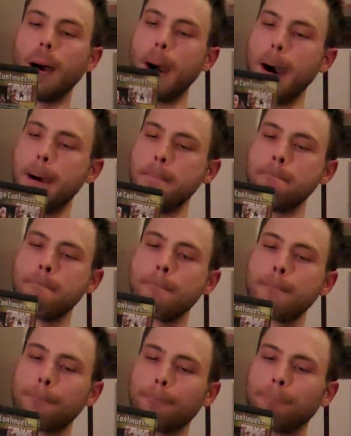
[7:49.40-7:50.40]
I
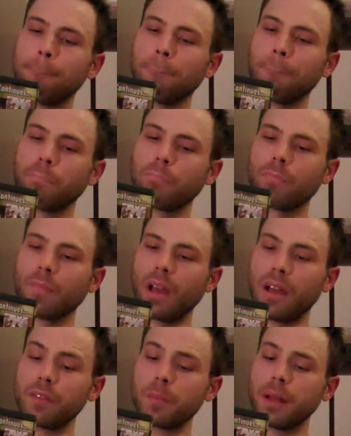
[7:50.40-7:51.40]

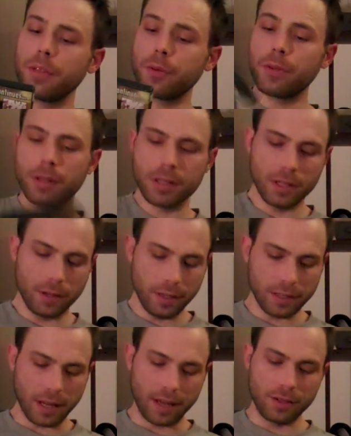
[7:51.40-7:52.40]
haven't played through this
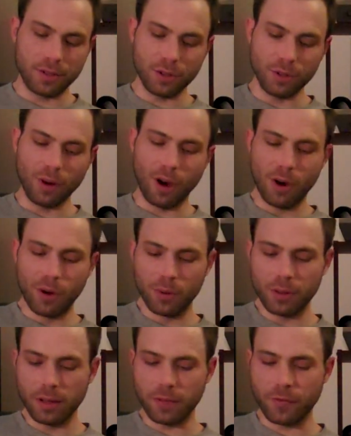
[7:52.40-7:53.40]
series. I do
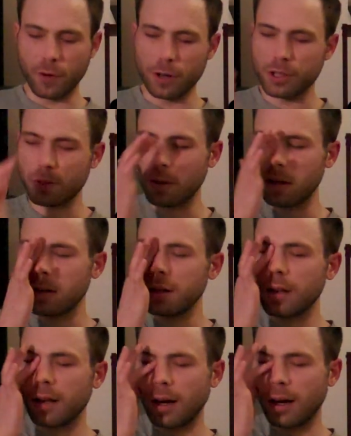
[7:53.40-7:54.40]
own the first one,
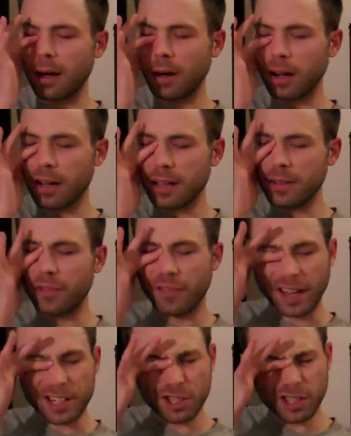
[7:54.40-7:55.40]

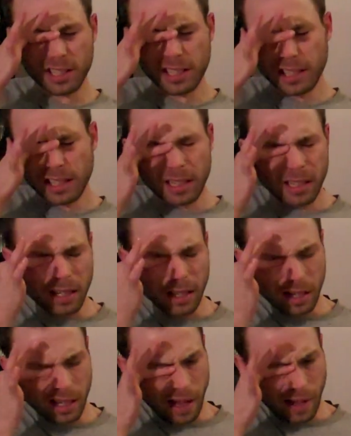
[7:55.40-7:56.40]
Infection,
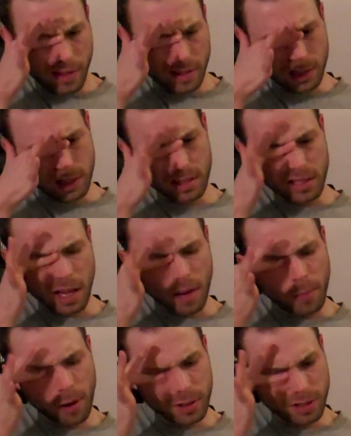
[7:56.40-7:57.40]
and this is
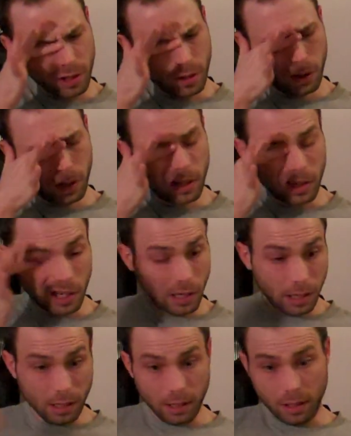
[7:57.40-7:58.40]
part 2.
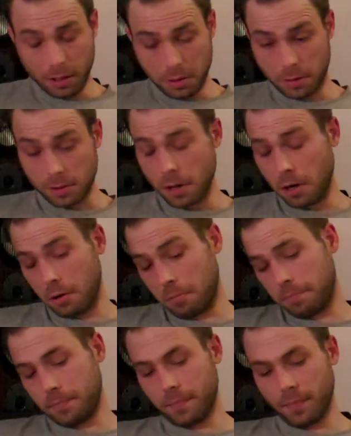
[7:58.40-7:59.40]
So
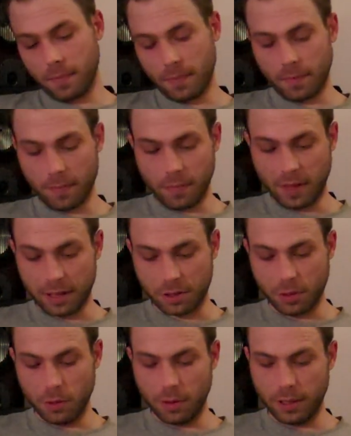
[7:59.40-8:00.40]
that's
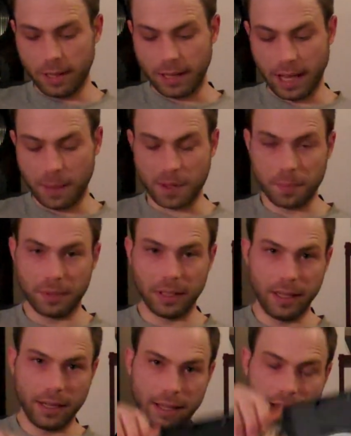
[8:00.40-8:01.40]
cool, and it came complete.